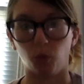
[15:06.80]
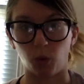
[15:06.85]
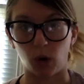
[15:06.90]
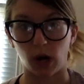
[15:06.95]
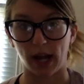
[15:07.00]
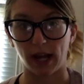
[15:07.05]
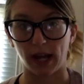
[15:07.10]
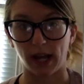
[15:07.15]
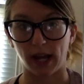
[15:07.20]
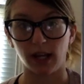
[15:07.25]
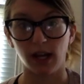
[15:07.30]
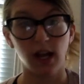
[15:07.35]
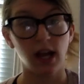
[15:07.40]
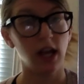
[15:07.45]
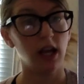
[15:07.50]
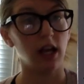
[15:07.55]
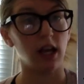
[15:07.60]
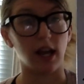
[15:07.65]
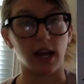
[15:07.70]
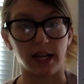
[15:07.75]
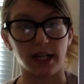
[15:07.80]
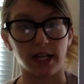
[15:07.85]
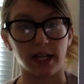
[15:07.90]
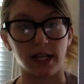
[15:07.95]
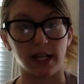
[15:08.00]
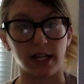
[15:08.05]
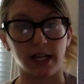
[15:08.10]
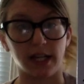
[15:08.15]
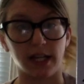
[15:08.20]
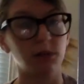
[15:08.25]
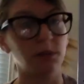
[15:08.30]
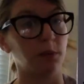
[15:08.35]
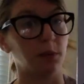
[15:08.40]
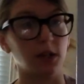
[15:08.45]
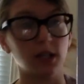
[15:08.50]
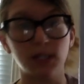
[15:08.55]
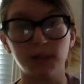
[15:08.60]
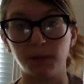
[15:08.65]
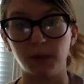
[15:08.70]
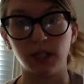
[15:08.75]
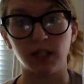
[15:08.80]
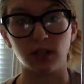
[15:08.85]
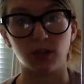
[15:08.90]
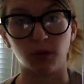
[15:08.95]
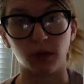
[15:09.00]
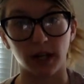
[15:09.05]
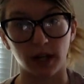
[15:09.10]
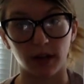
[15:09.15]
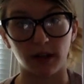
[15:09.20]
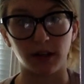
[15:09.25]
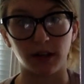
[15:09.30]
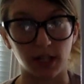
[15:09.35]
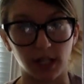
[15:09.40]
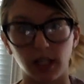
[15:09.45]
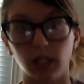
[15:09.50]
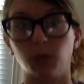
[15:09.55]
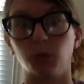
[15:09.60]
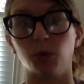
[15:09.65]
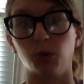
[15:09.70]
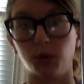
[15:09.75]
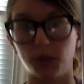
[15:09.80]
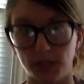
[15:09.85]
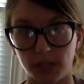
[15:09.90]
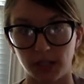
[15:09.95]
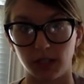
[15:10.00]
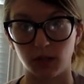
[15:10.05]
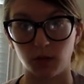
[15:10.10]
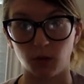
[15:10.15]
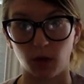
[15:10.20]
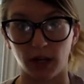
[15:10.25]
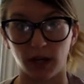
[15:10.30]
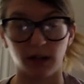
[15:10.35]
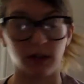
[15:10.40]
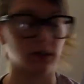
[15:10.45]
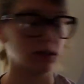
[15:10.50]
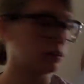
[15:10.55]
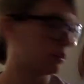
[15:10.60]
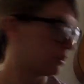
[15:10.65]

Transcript: way. A squared plus b squared equals c squared.